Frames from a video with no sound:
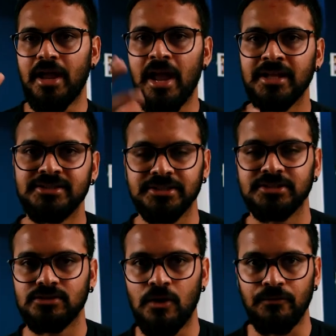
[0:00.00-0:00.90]

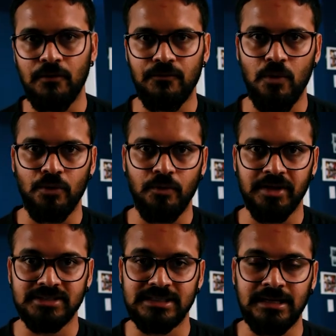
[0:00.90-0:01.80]
edges of the photo,
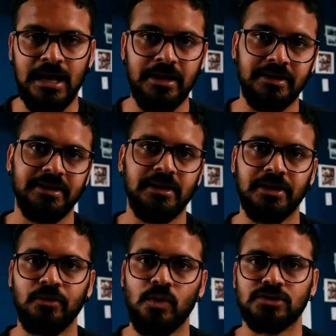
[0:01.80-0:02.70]
whereas clarity
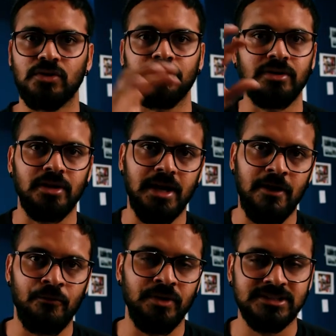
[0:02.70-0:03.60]
again works on the
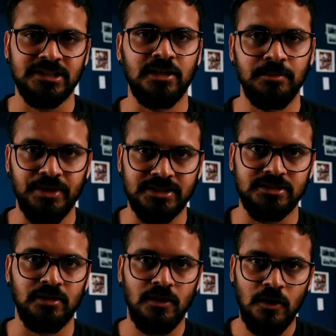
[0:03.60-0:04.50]
every single
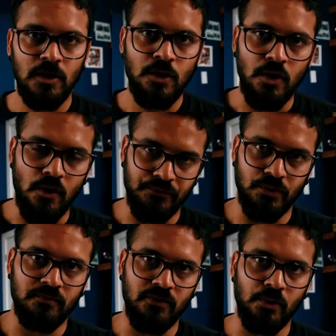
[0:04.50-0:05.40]
pixel of
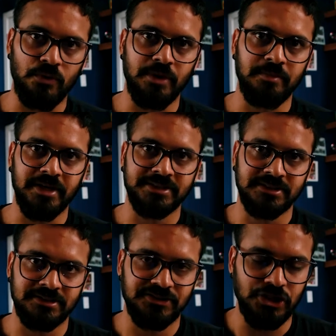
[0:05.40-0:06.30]
your photo. It makes
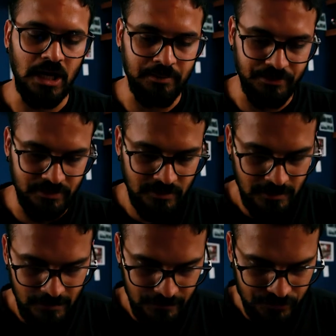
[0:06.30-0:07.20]
it sharper.
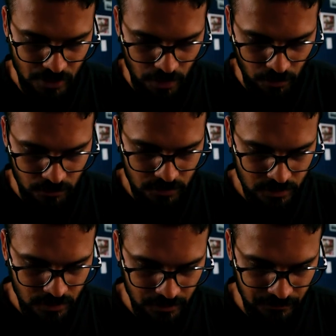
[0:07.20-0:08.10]
So
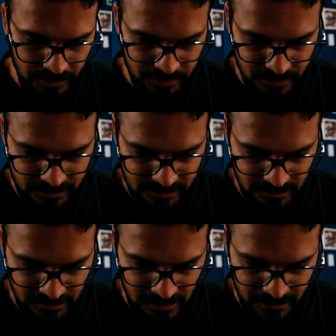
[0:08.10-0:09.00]
if I increase the
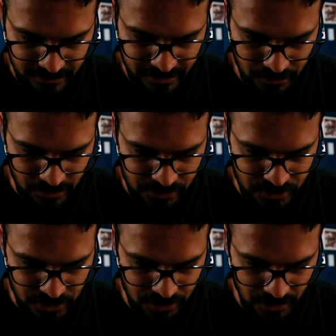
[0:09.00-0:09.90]
clarity, you can
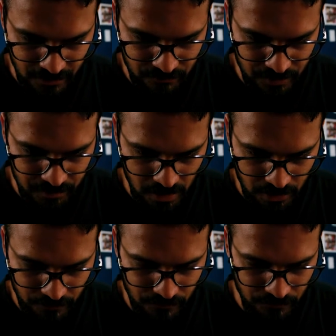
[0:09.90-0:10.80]
see that every
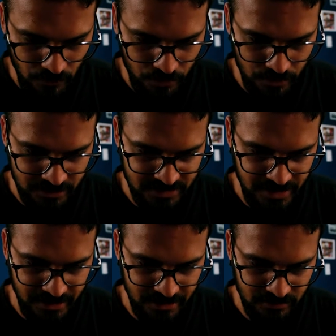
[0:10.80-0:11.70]
part of the photo is
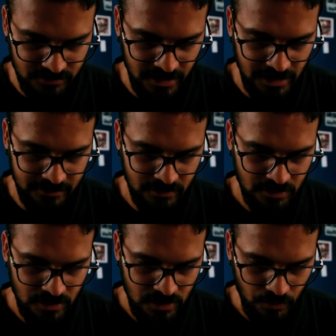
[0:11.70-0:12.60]
getting that,
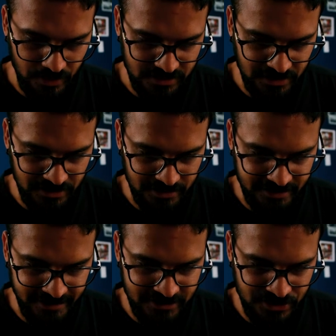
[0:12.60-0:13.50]
whereas in the
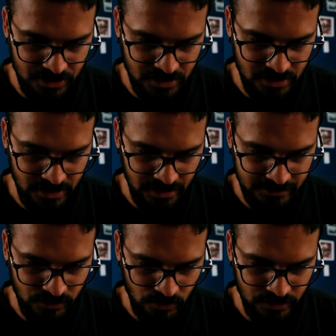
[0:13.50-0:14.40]
texture
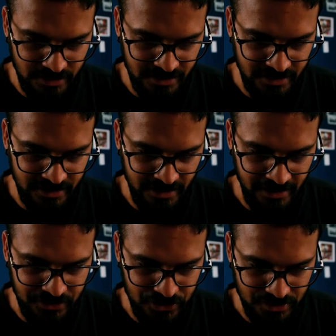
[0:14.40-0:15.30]
it's only the
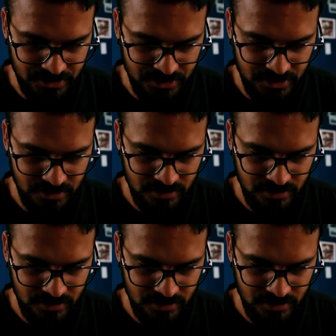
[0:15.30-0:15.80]
edges.